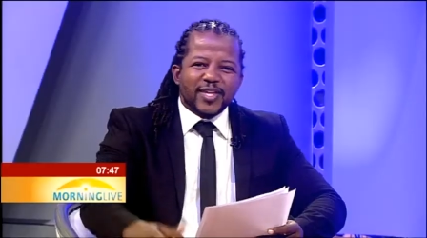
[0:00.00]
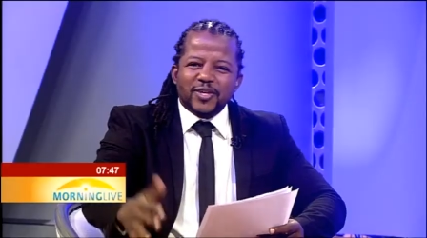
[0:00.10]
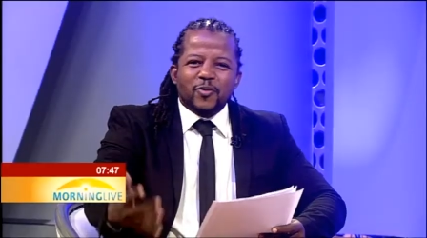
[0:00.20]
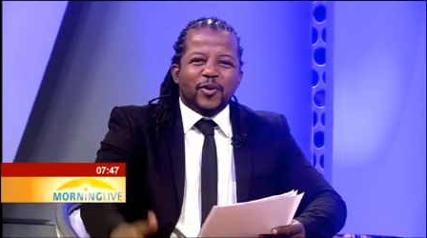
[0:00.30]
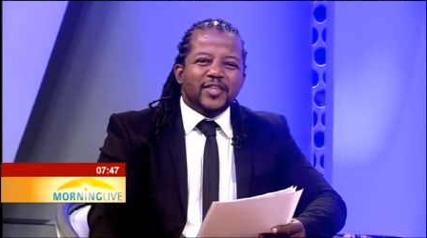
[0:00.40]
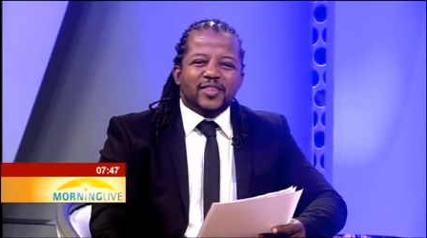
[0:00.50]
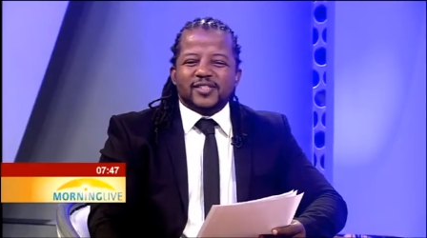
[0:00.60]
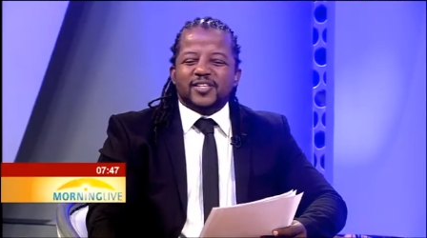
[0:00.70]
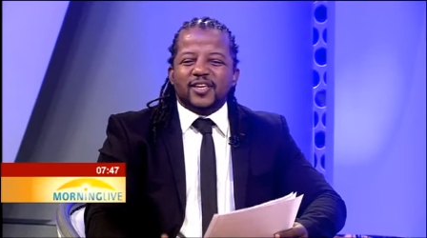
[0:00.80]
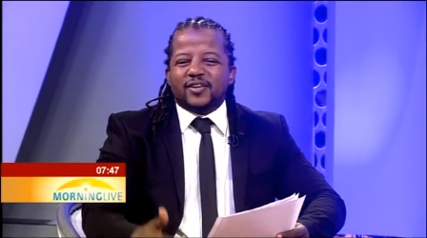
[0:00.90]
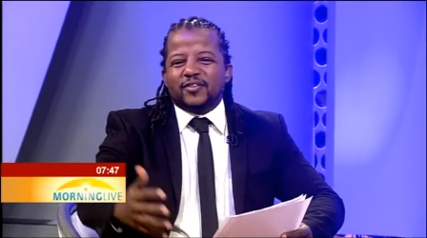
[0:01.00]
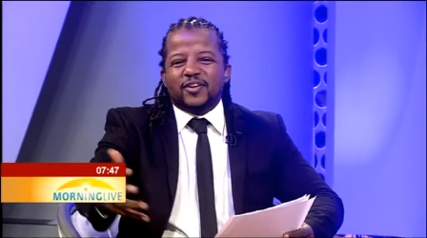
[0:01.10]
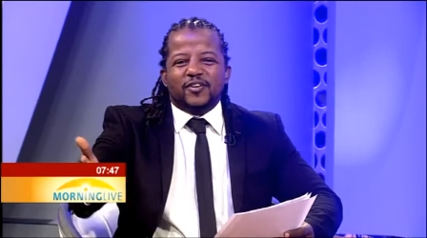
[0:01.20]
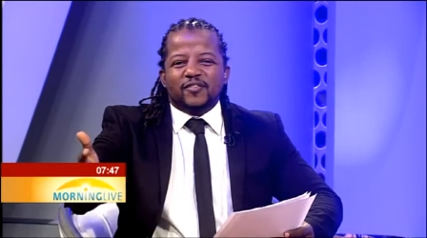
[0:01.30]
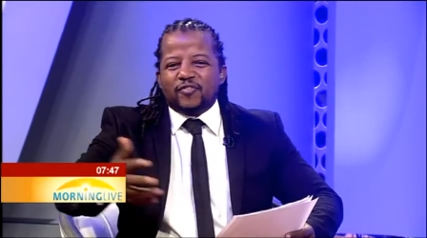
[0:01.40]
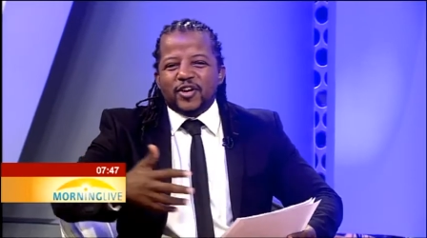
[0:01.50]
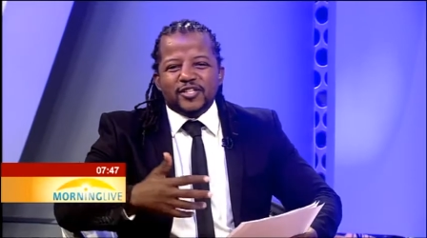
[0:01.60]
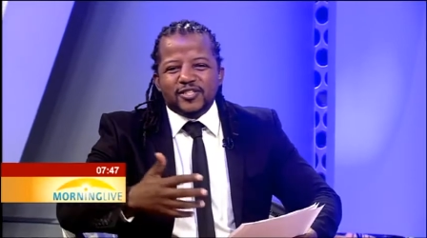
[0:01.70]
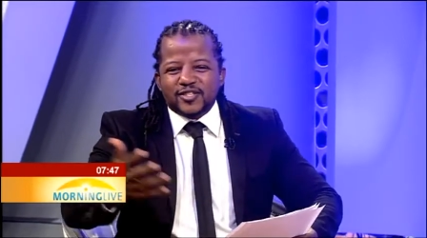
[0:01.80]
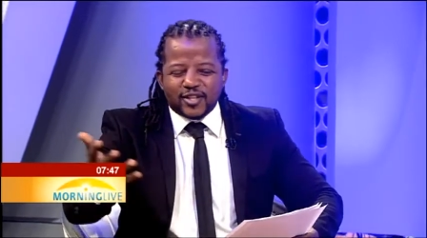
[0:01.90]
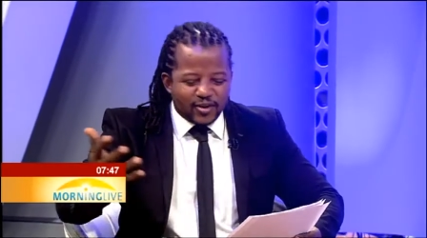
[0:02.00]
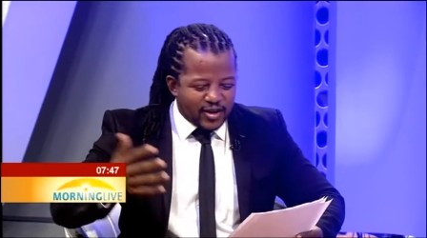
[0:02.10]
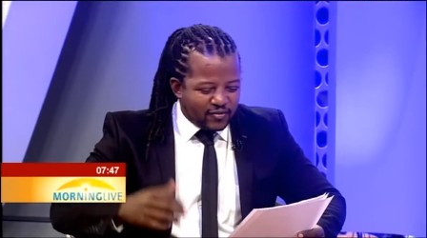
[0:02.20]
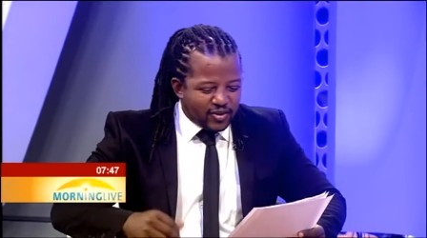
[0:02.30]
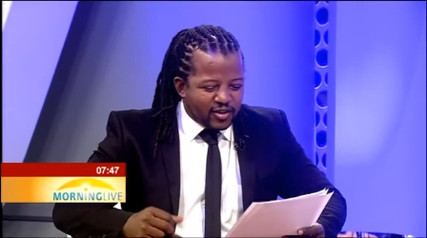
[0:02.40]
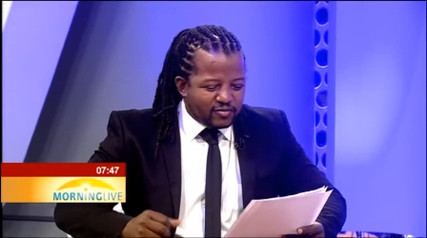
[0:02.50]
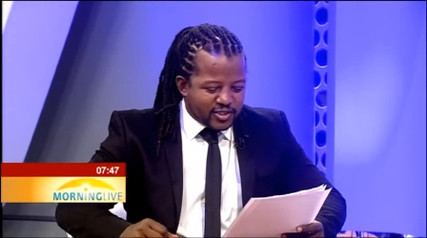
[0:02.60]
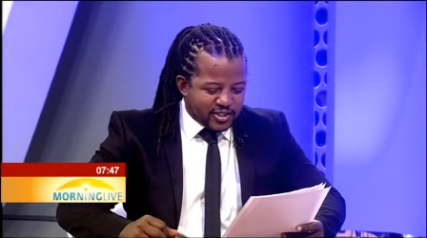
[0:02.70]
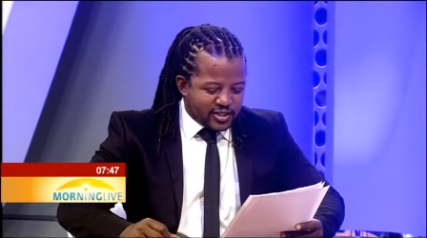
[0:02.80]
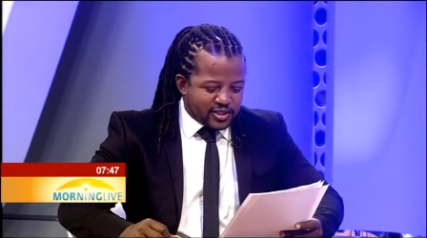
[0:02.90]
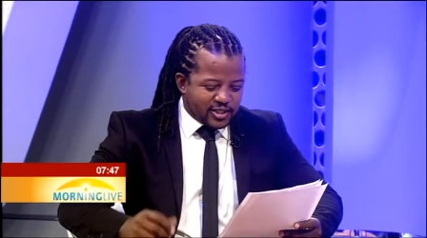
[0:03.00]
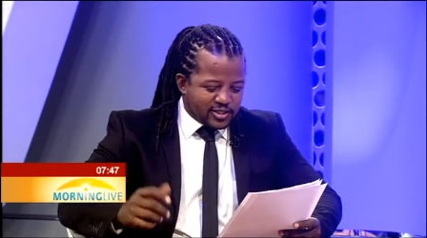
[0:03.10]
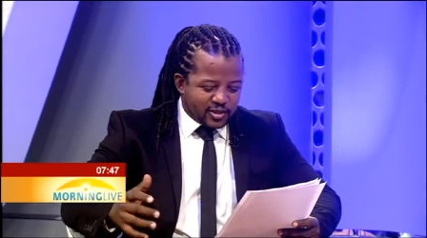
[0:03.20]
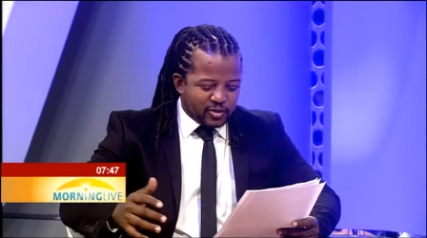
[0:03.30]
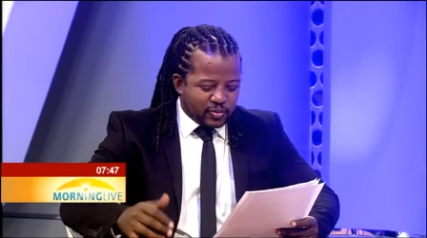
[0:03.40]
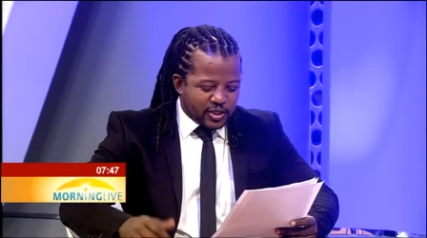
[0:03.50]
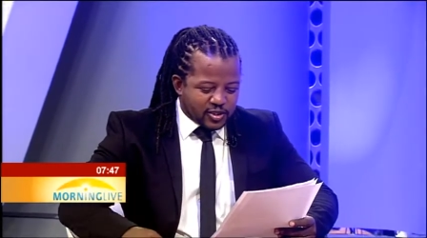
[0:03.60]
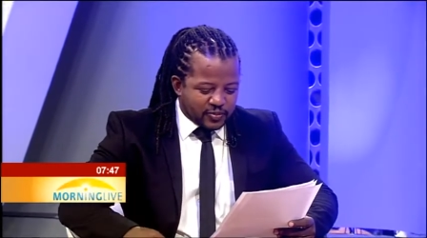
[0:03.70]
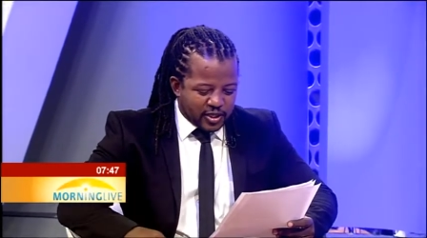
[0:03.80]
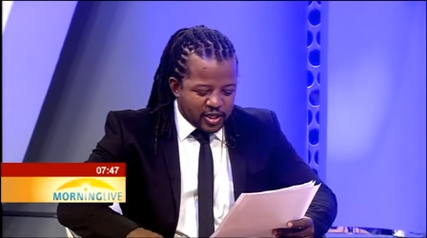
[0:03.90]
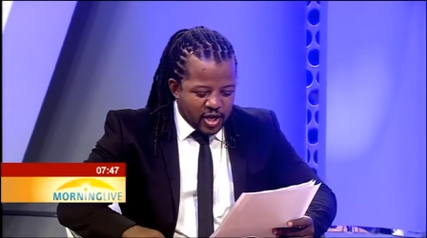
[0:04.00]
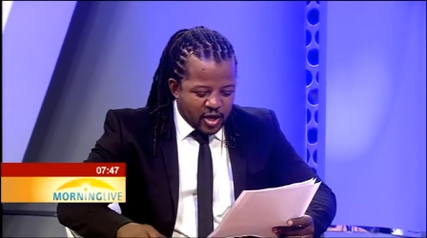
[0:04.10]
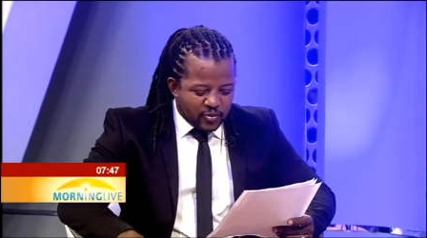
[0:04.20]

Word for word: make your way there. Take friends, go and have a conversation. It's a good place to be.